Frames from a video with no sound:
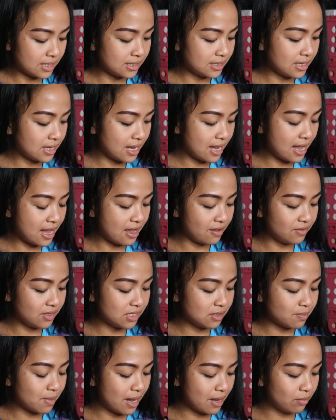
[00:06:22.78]
next thing I have
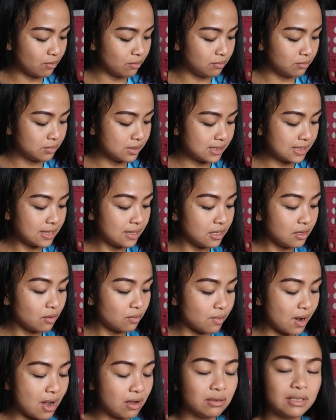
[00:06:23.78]
is by Cynthia
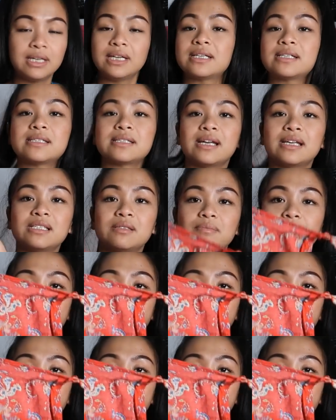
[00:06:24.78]
Rowley in a size